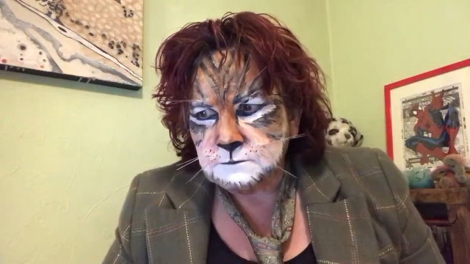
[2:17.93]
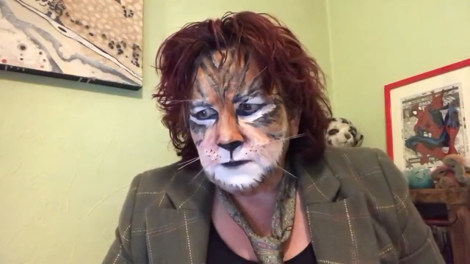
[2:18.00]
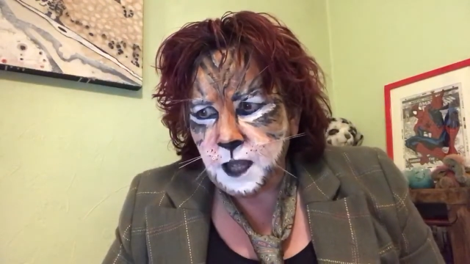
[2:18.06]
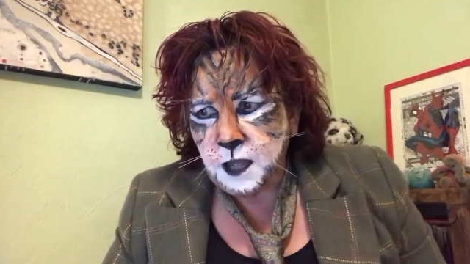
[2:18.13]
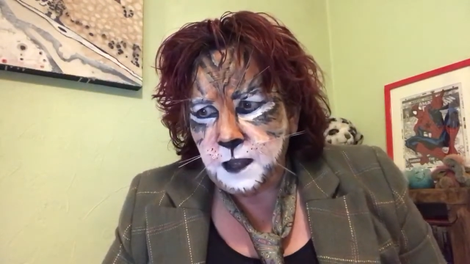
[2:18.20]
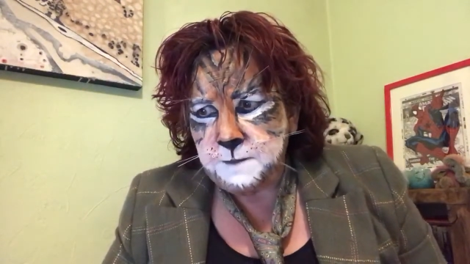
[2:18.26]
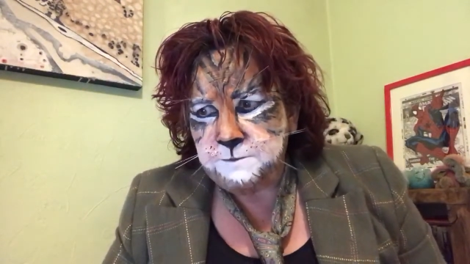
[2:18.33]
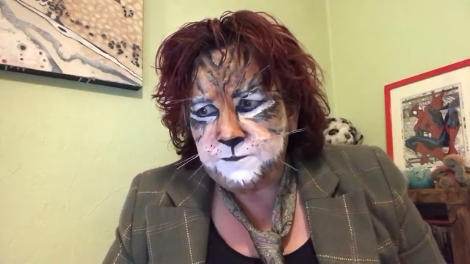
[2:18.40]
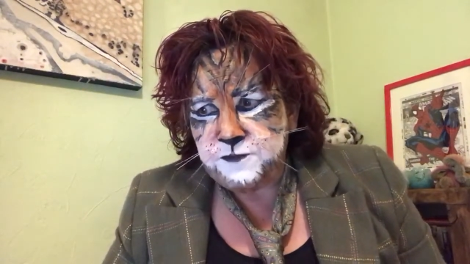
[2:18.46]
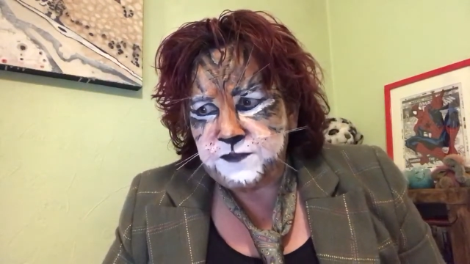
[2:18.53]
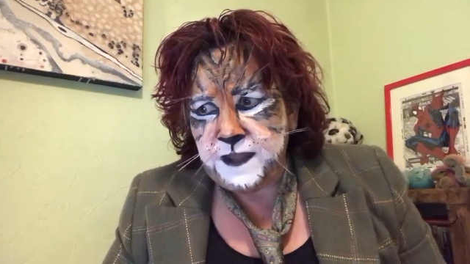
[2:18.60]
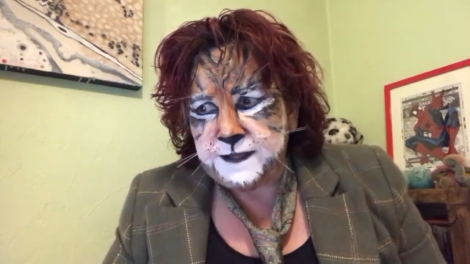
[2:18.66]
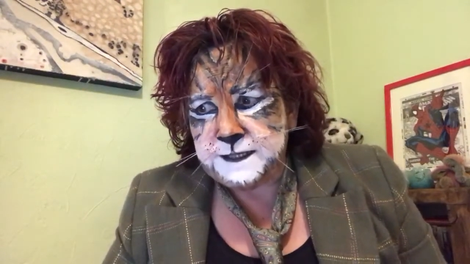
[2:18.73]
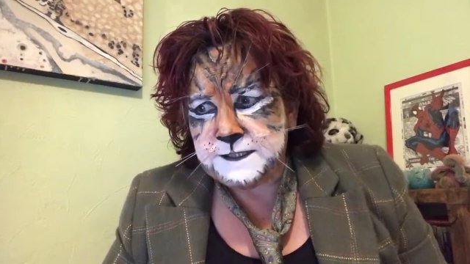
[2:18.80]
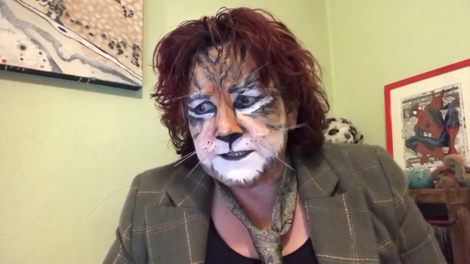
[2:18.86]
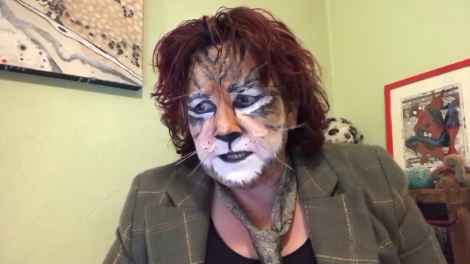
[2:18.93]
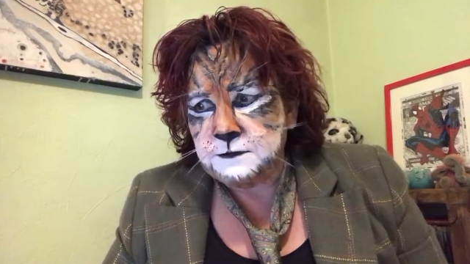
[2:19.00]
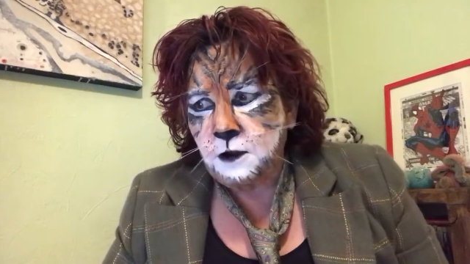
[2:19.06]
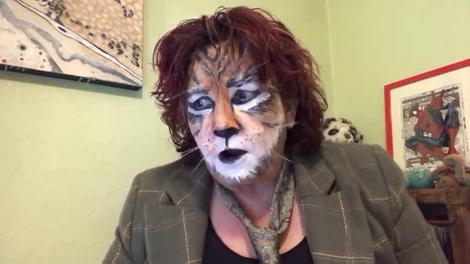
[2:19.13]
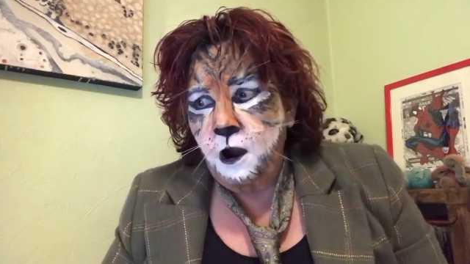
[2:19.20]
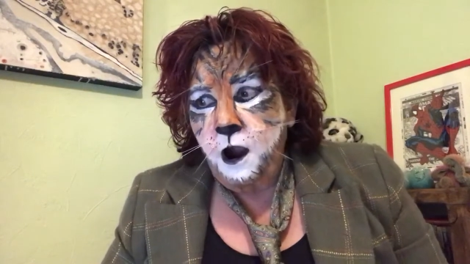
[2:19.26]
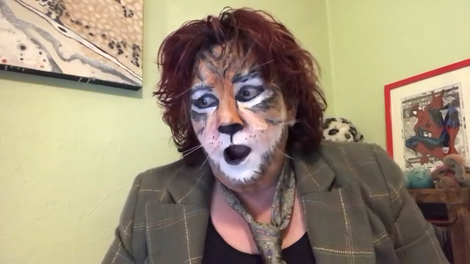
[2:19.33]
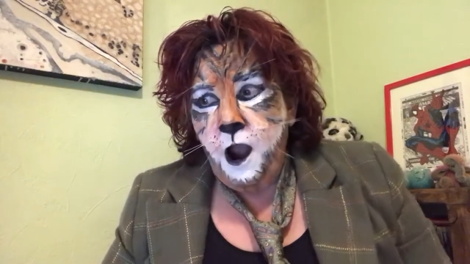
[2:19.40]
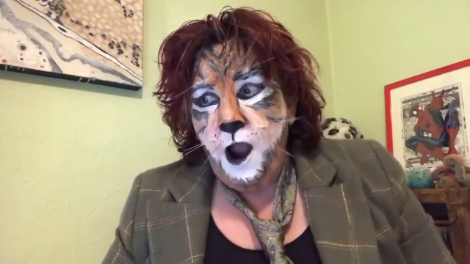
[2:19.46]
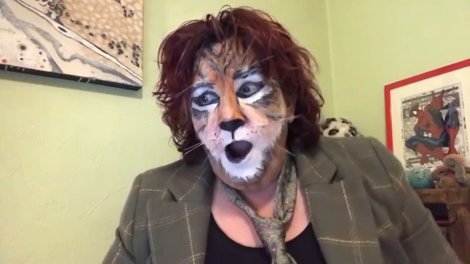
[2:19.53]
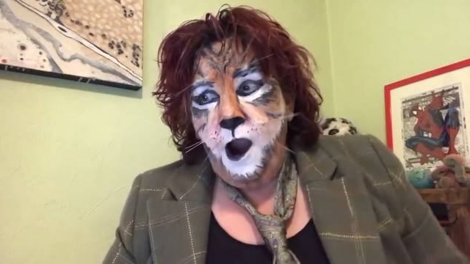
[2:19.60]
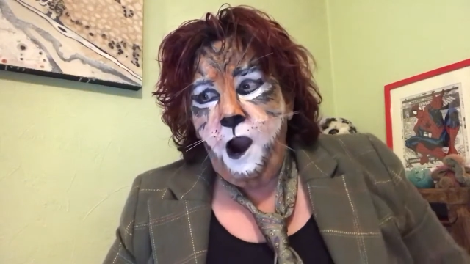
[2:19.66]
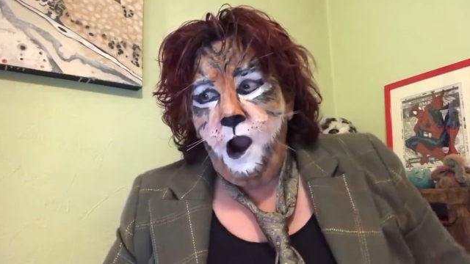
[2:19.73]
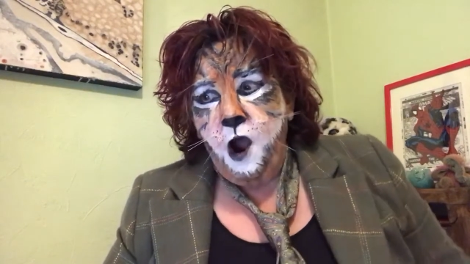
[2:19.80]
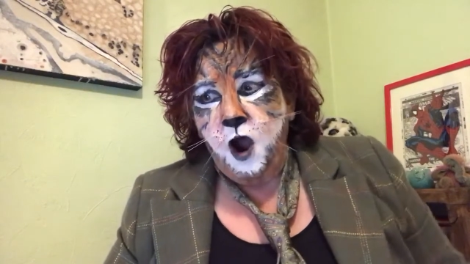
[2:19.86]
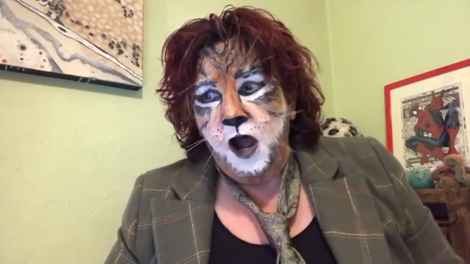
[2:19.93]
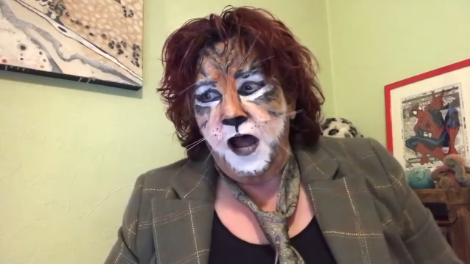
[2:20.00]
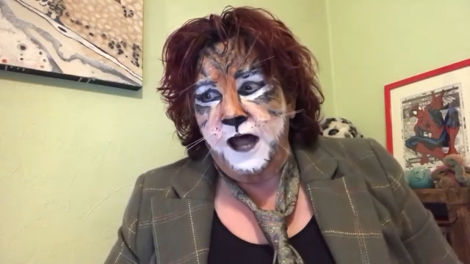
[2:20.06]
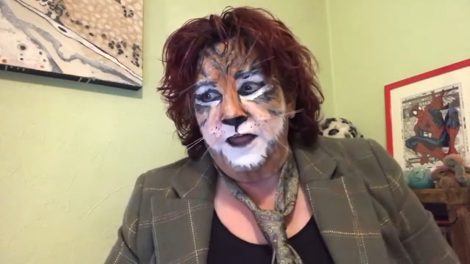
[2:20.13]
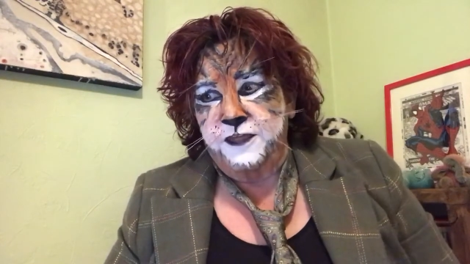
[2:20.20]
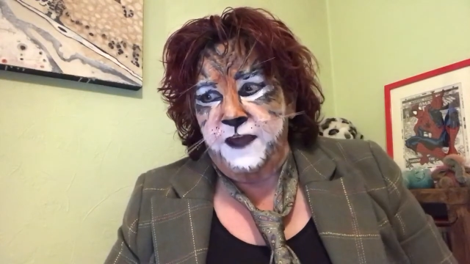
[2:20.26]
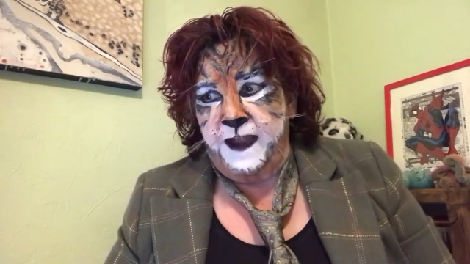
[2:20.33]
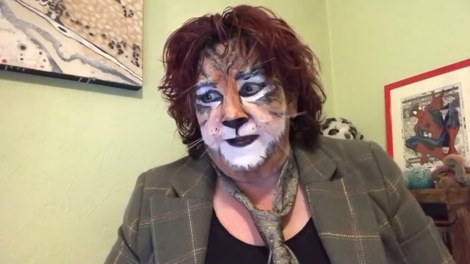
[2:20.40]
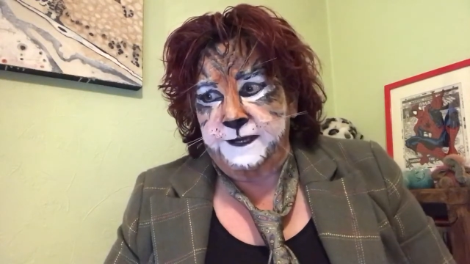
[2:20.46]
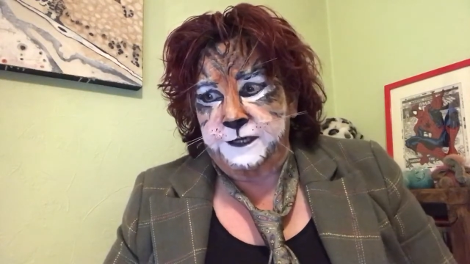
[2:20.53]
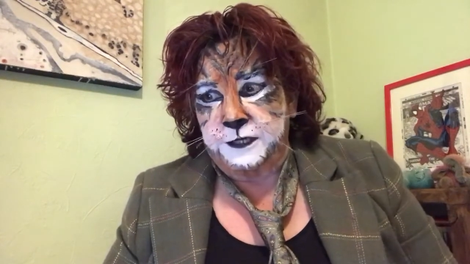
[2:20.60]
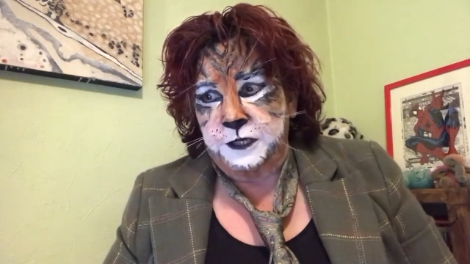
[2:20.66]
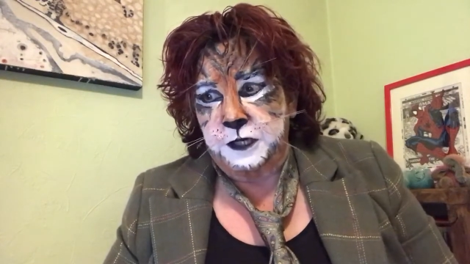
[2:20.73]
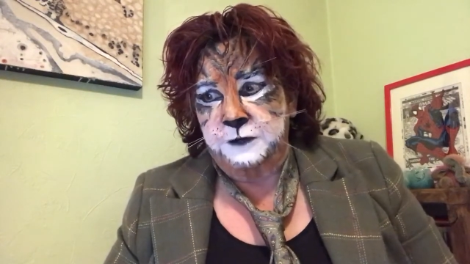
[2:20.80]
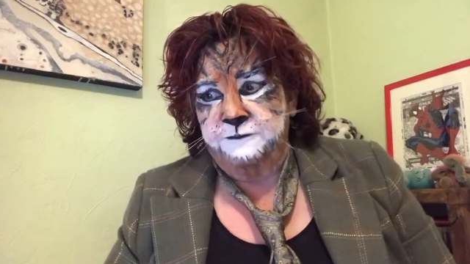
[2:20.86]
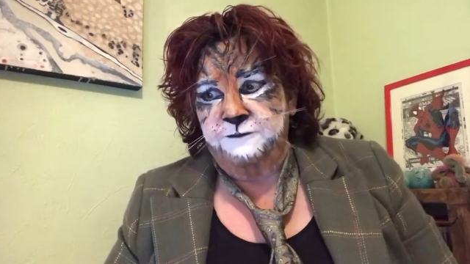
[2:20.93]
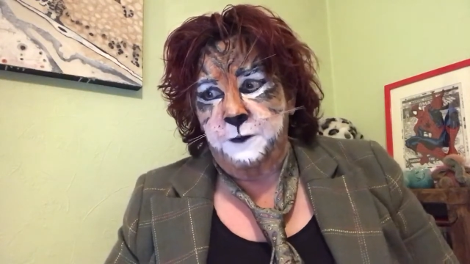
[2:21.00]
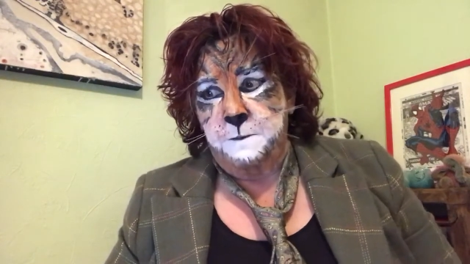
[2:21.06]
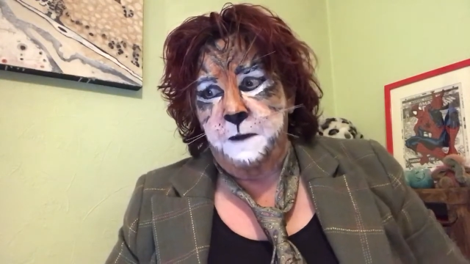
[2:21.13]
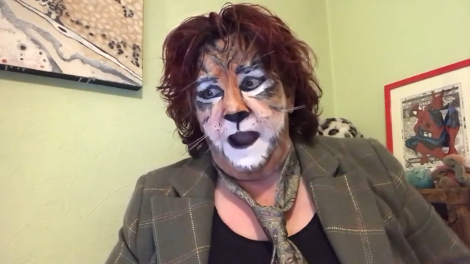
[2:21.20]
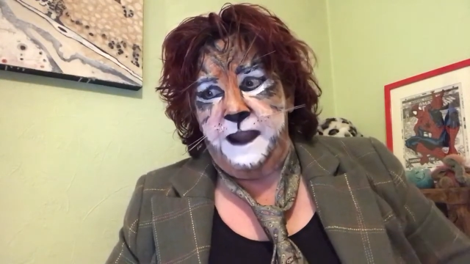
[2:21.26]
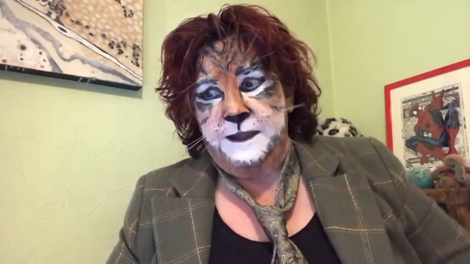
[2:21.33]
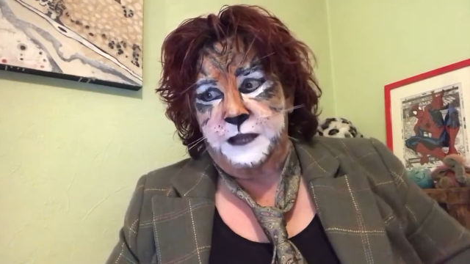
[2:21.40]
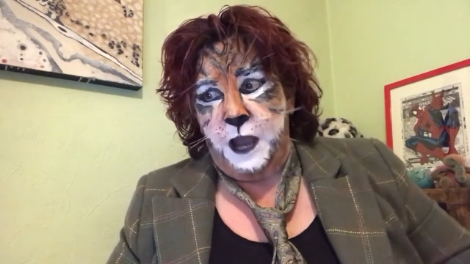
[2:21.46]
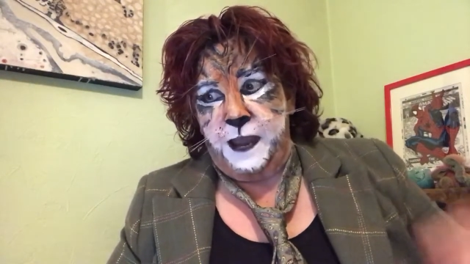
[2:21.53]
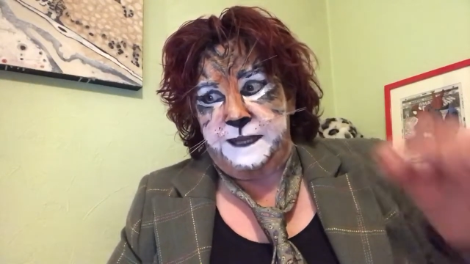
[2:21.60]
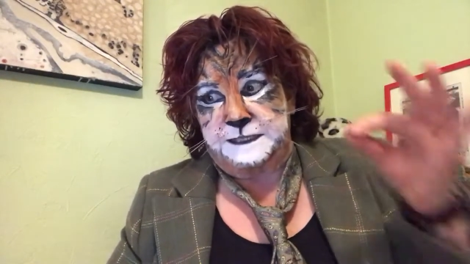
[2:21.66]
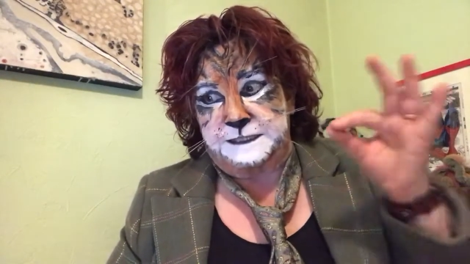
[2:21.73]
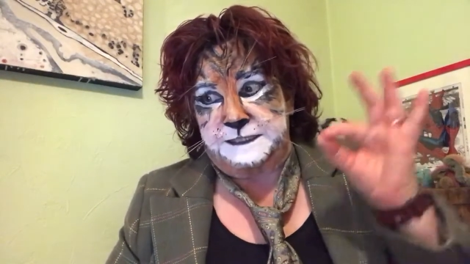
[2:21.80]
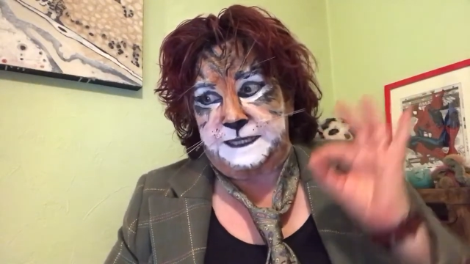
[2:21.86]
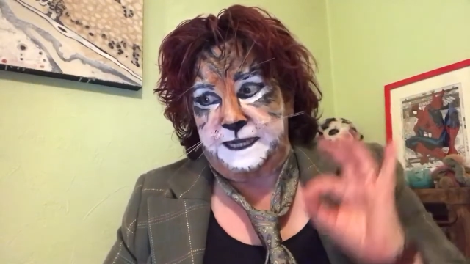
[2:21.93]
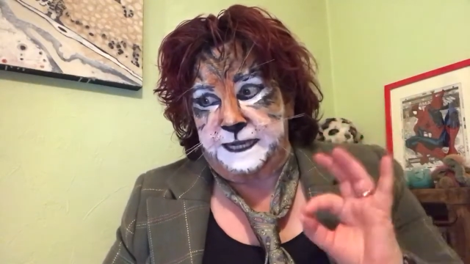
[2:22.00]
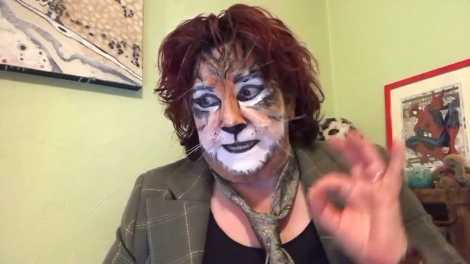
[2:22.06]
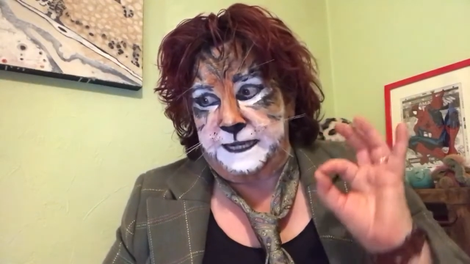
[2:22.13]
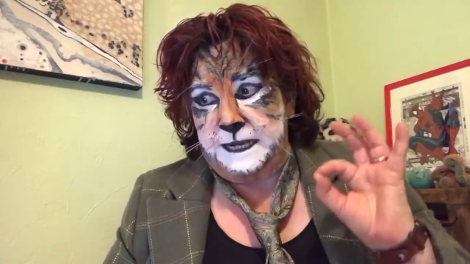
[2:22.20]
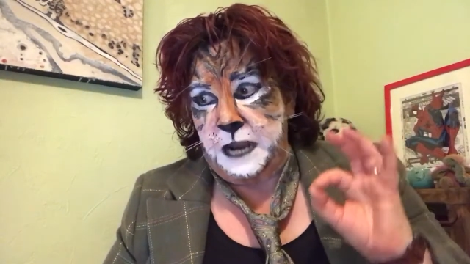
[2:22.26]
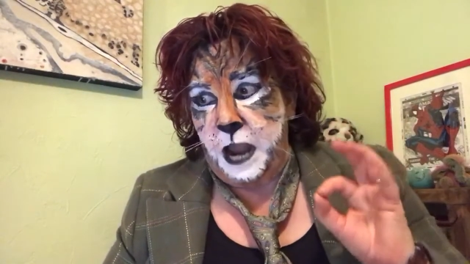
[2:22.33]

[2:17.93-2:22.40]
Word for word: Um, then he said, Oh, thank you for my nice tea.